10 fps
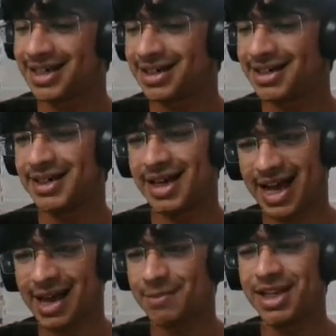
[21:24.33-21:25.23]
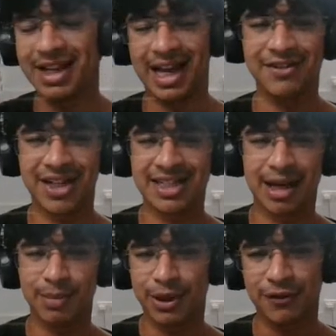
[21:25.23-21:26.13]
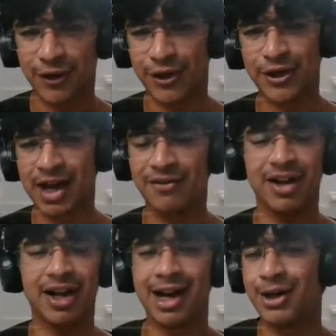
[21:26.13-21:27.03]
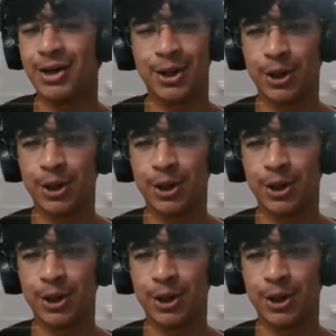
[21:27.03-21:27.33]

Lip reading: Ishan, I'm the live example of what you have.